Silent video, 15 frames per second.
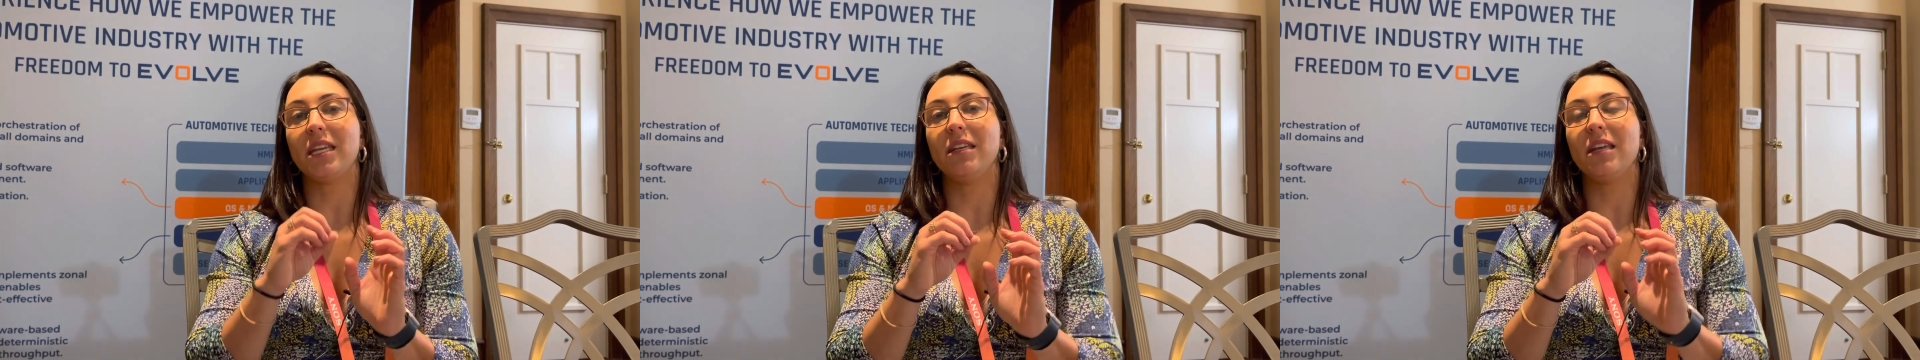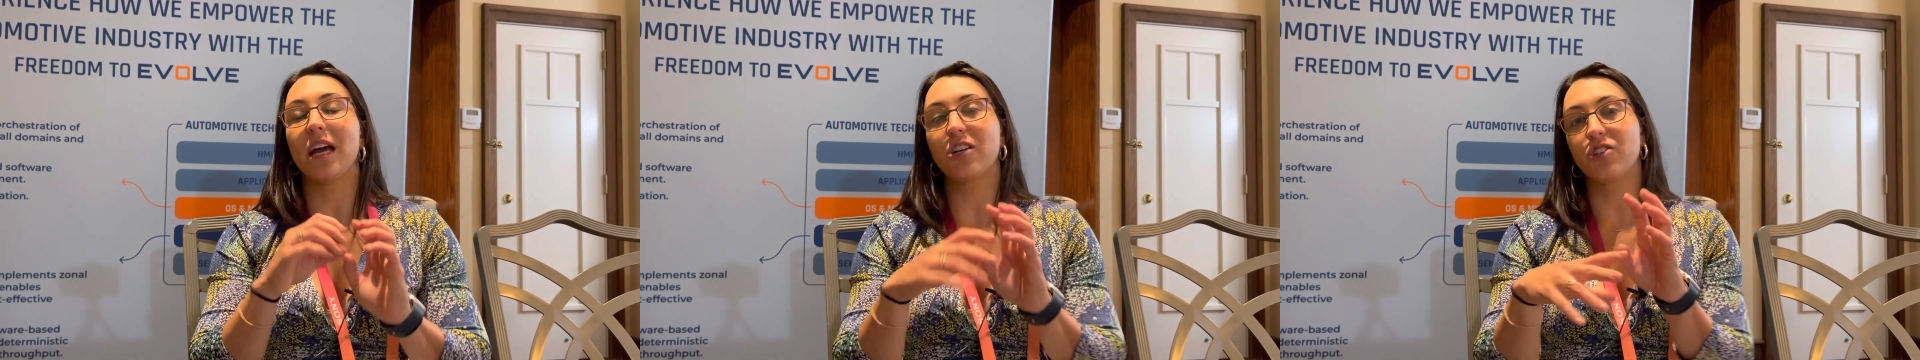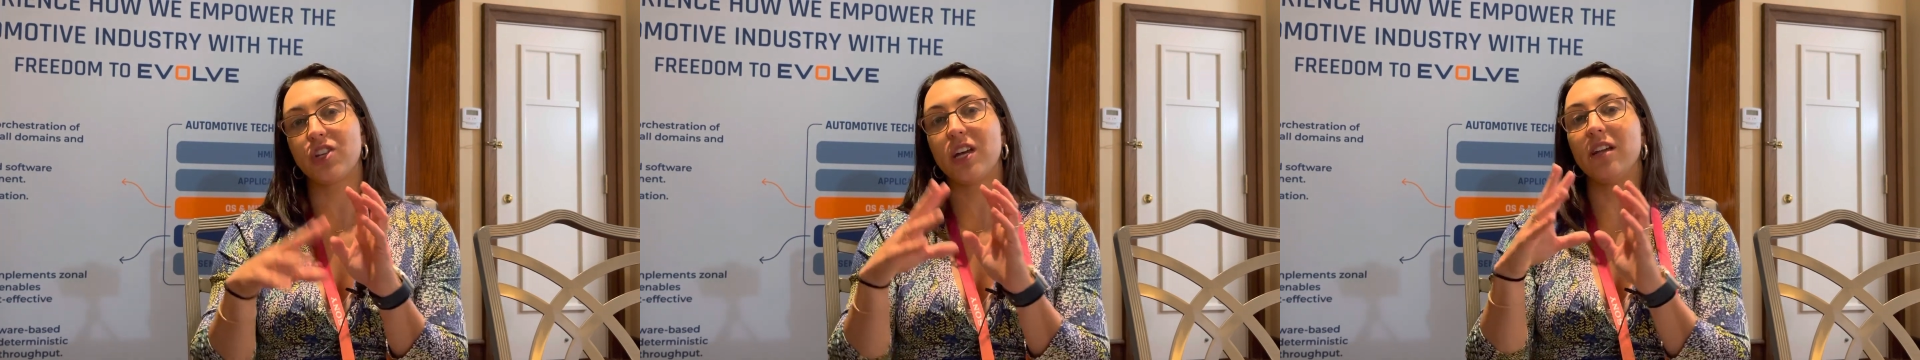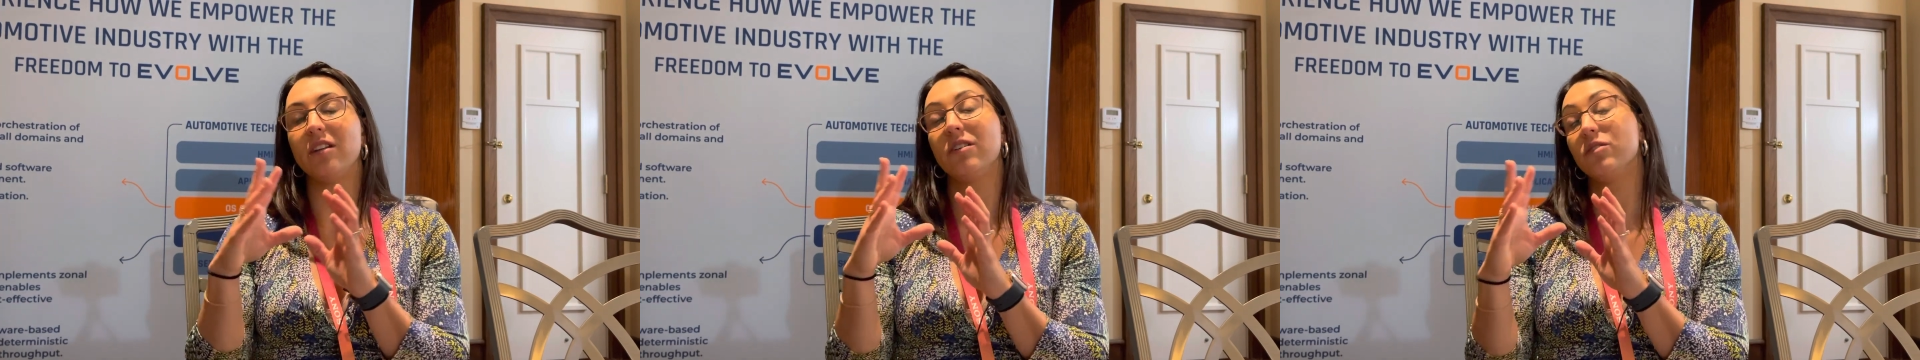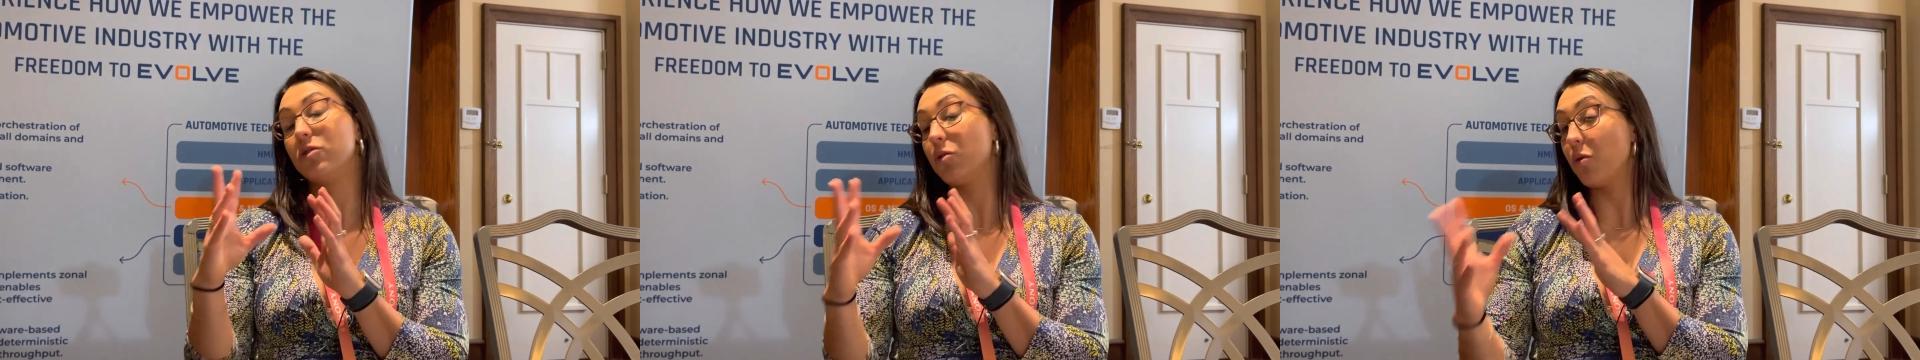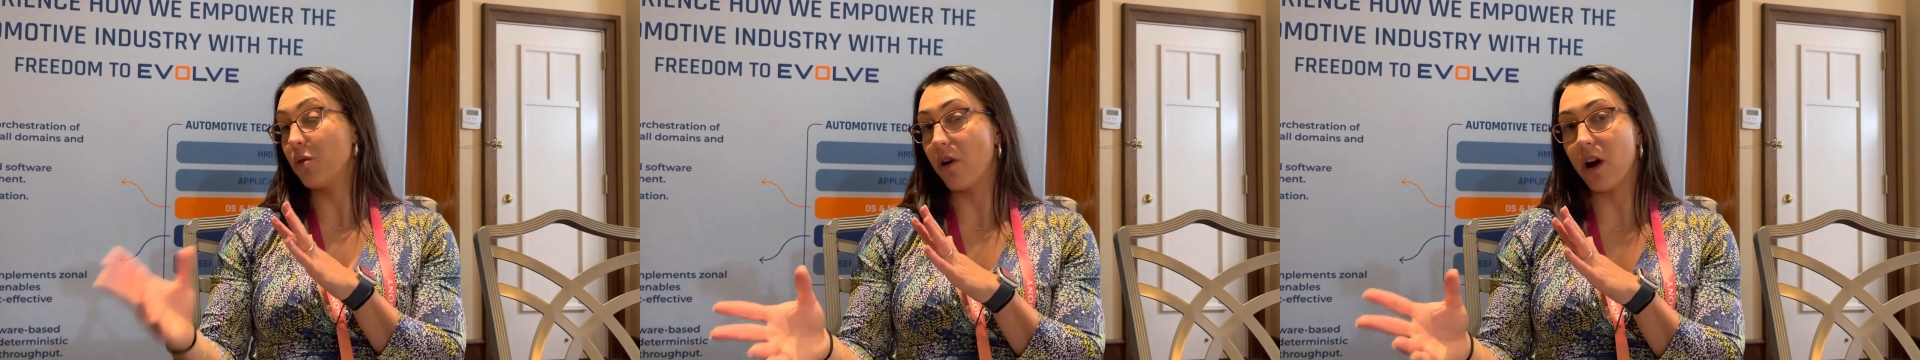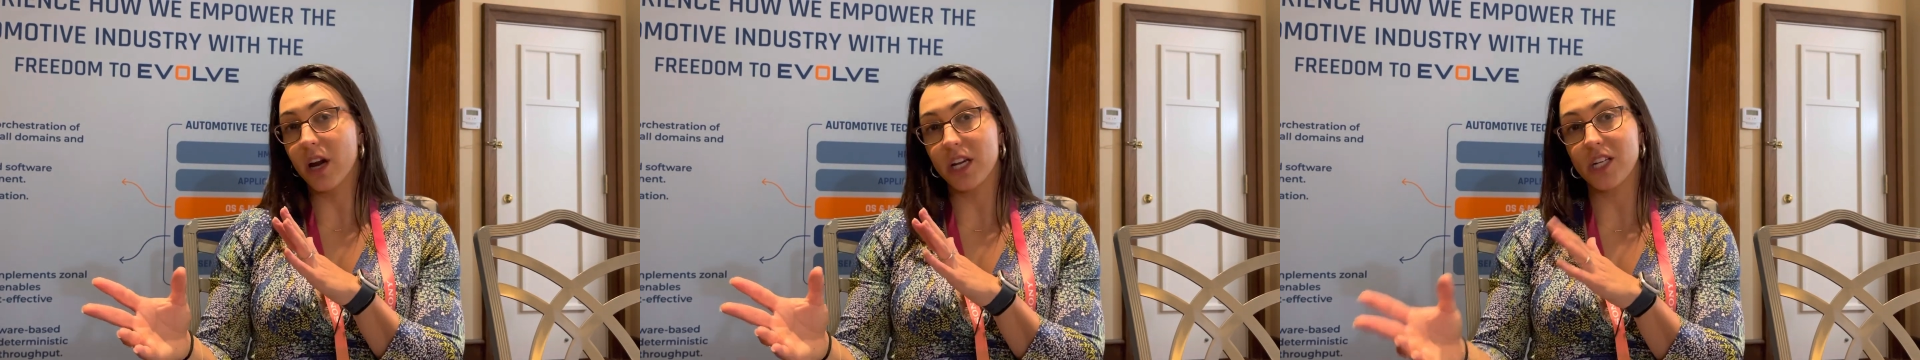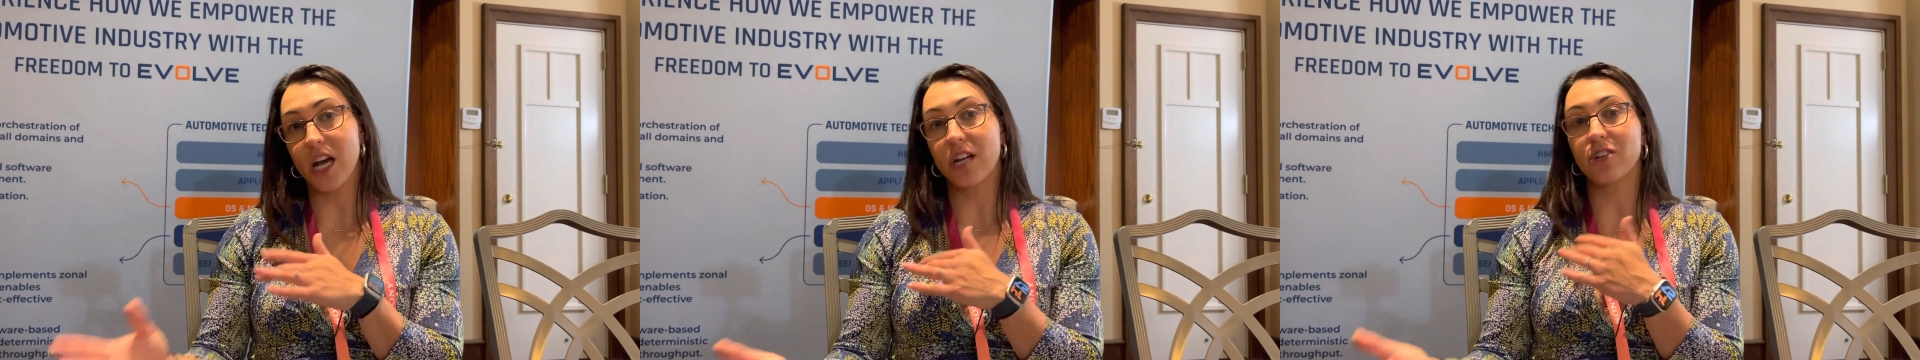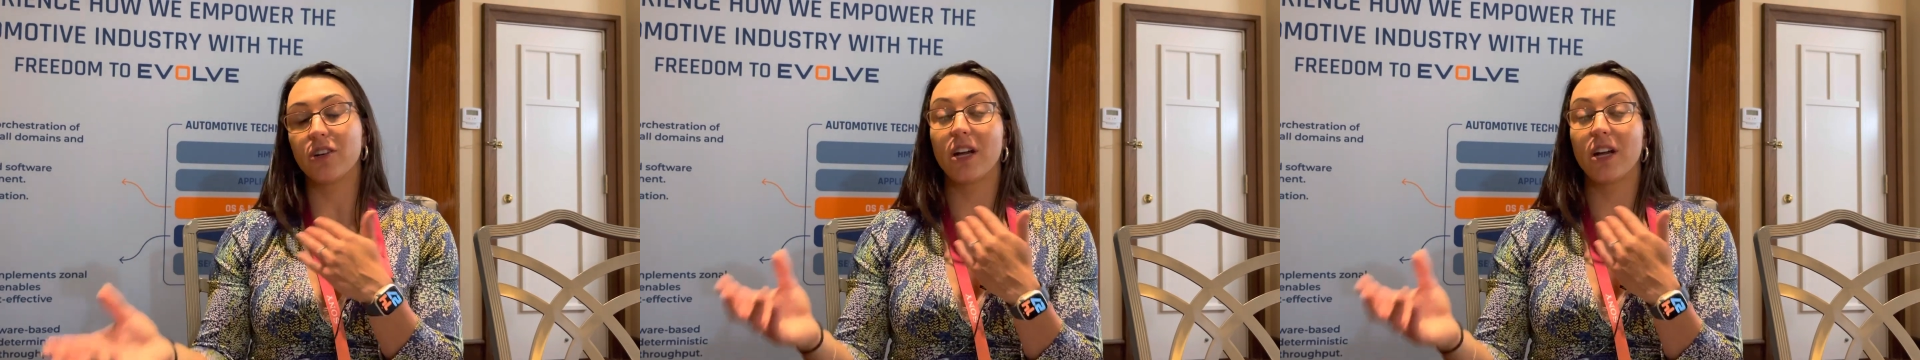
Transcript: next gen zonal architecture.